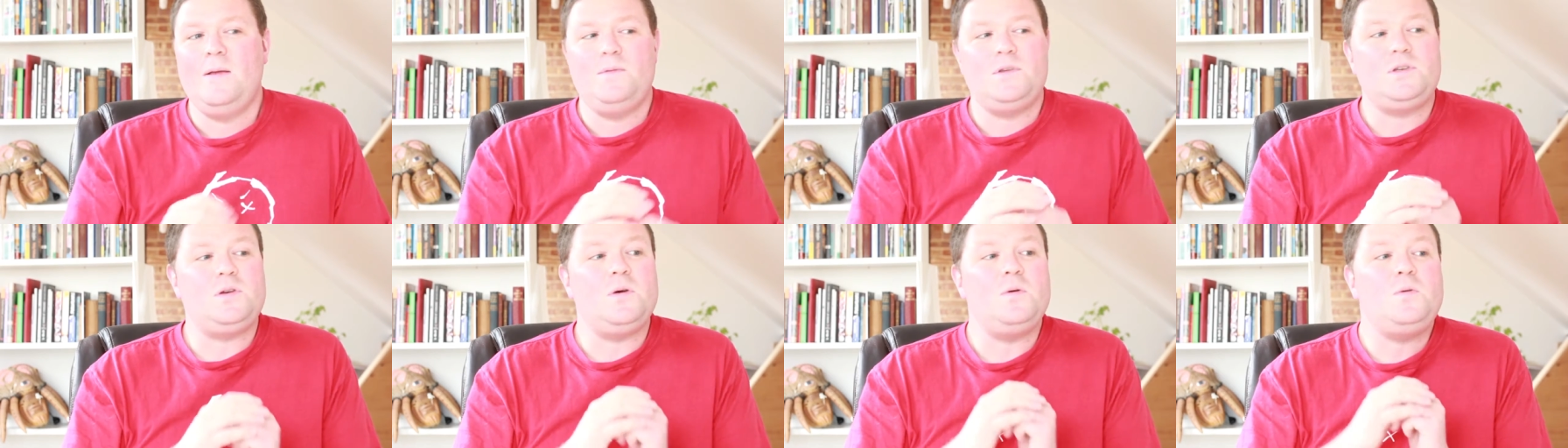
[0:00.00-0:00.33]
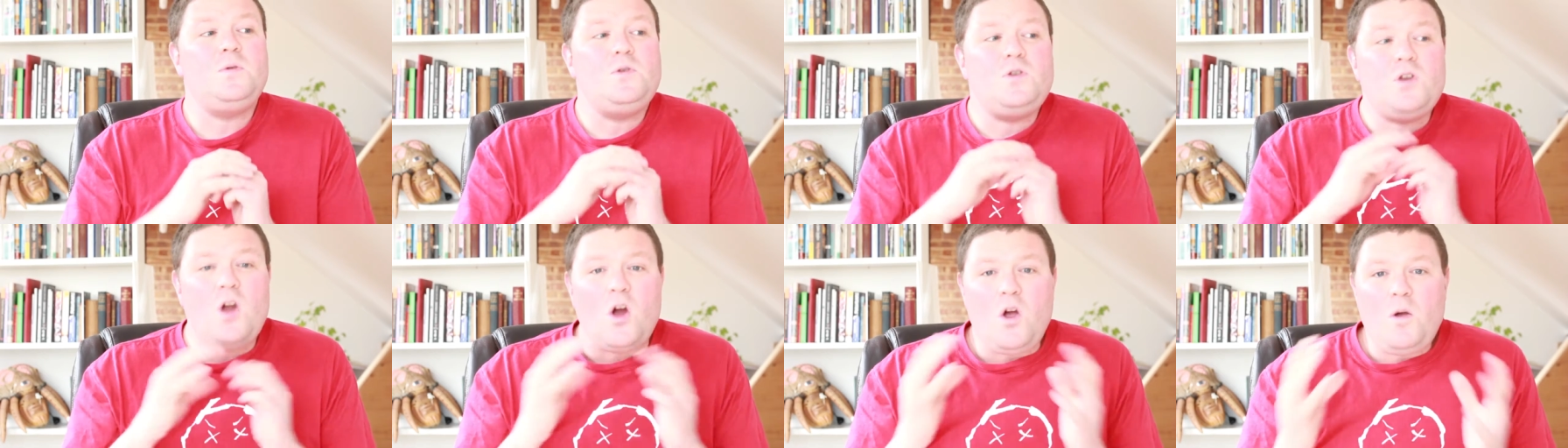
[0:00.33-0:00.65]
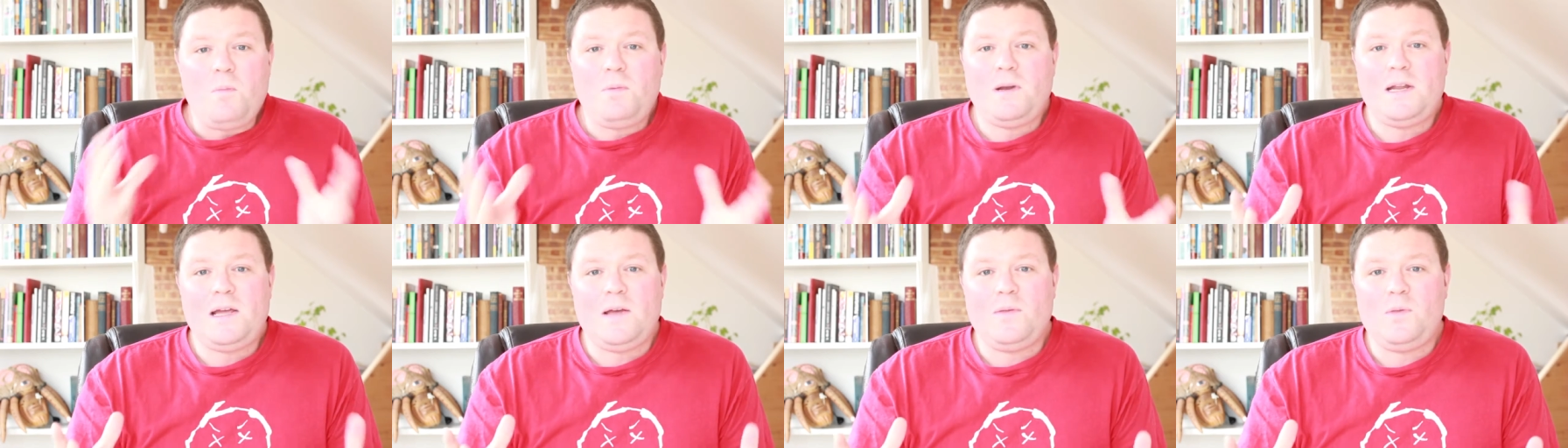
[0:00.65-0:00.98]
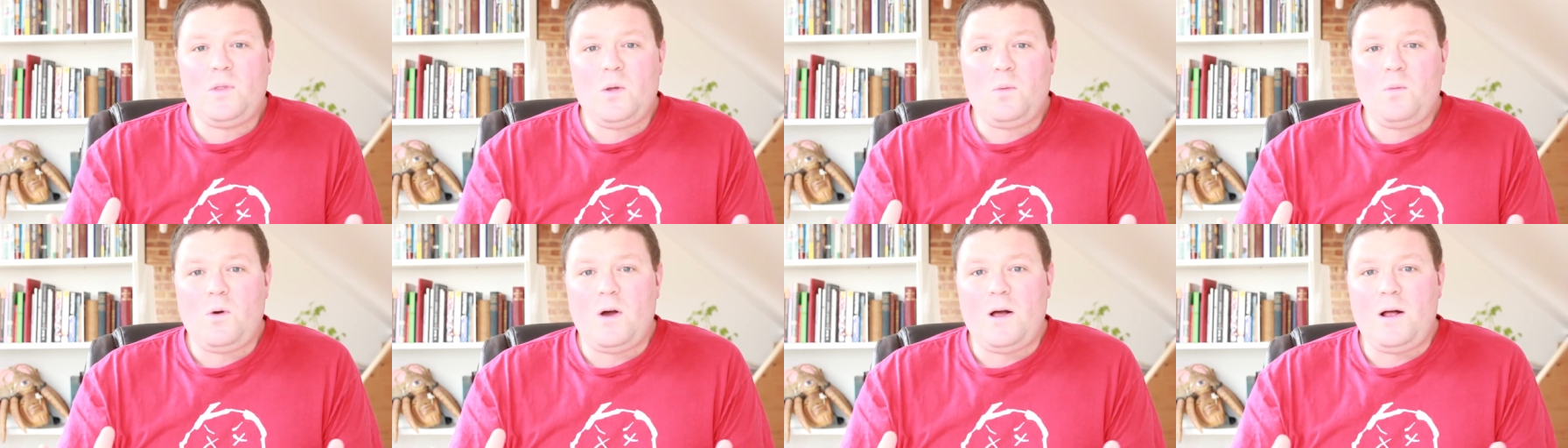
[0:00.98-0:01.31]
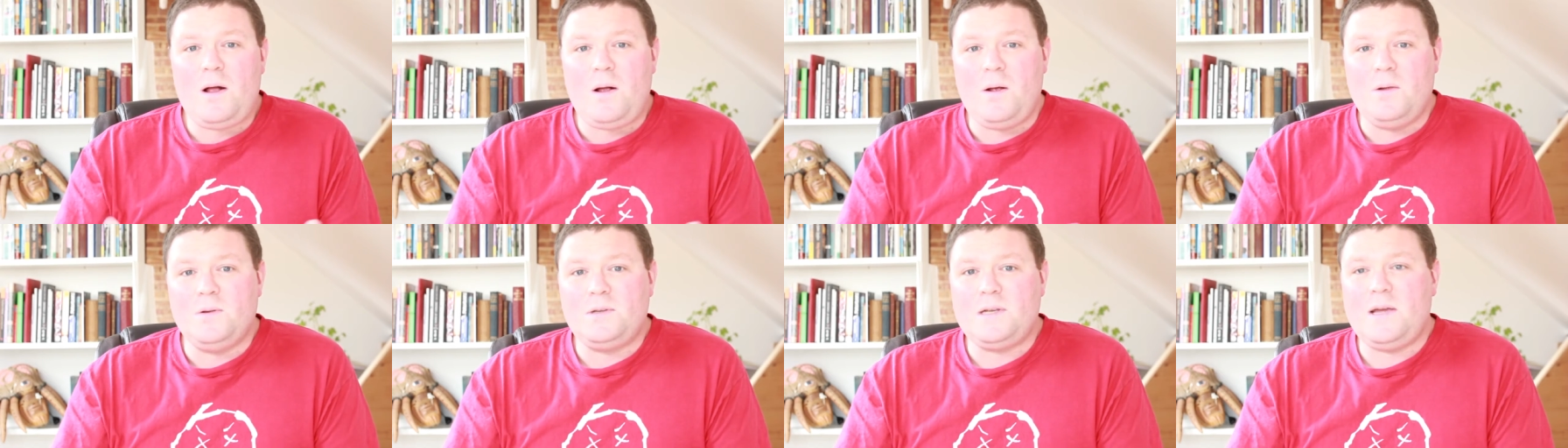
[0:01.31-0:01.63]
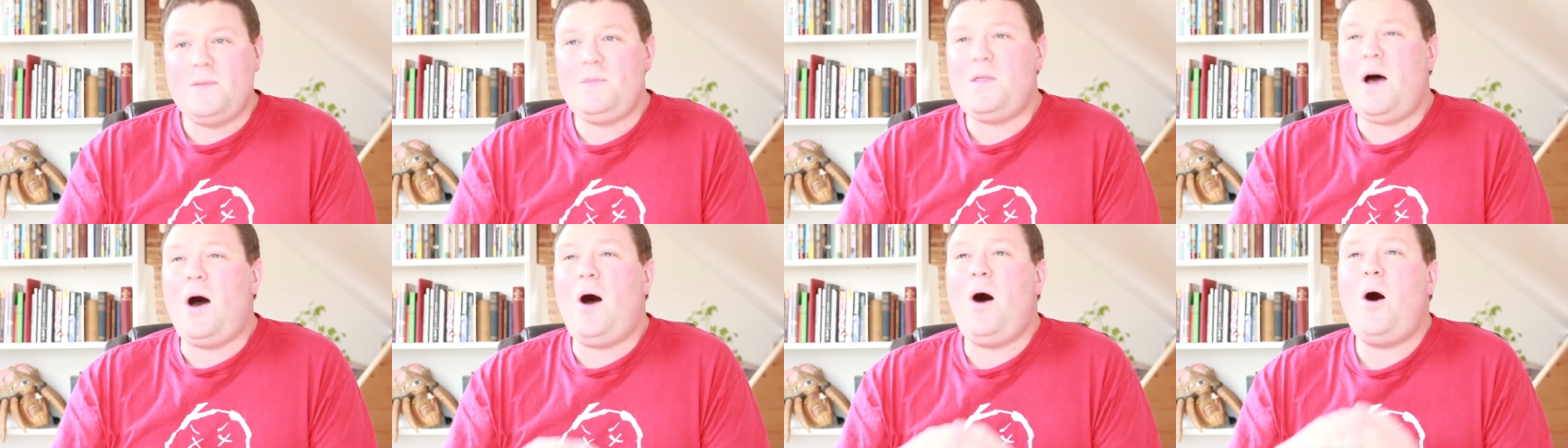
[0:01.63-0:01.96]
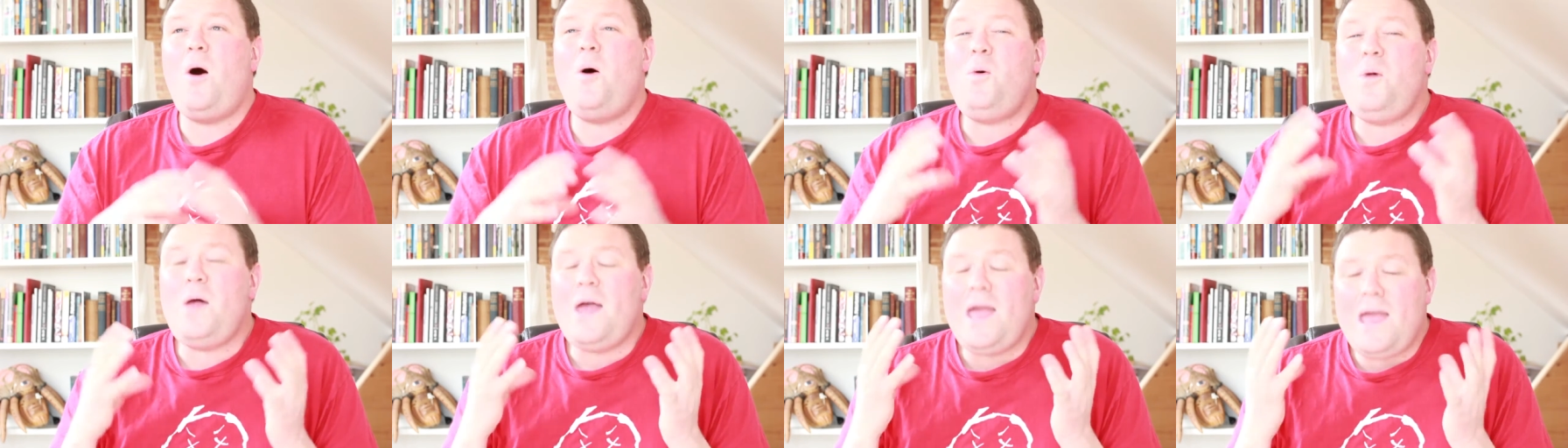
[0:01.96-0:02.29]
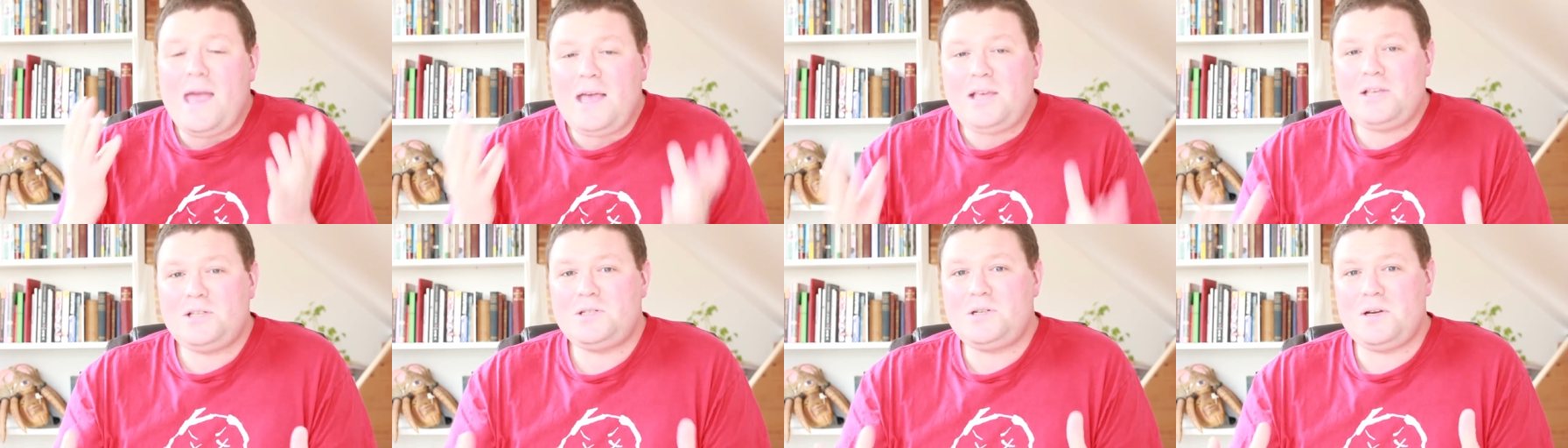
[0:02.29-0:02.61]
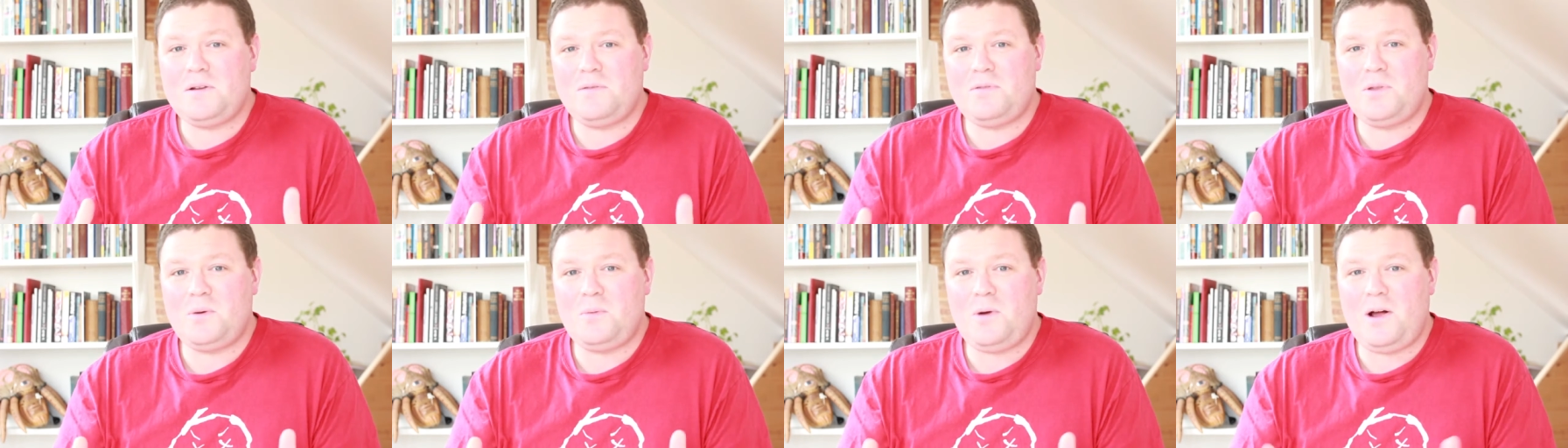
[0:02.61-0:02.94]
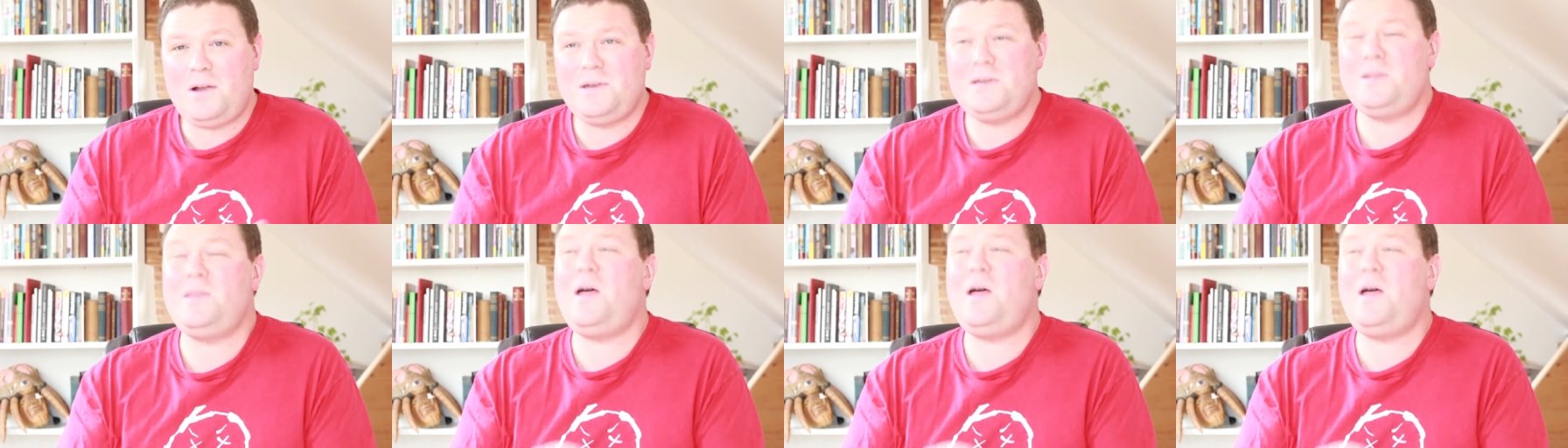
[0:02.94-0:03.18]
So nobody in the world, in the whole history of the world,